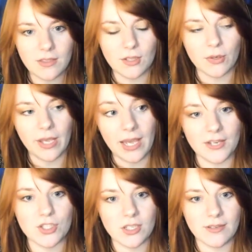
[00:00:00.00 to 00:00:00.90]
the
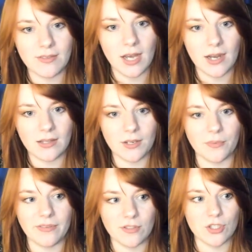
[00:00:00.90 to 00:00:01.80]
location of the island in
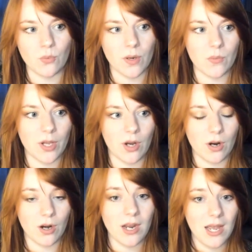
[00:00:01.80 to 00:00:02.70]
reference to where we
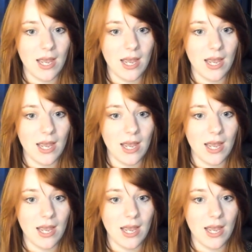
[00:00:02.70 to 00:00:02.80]
are,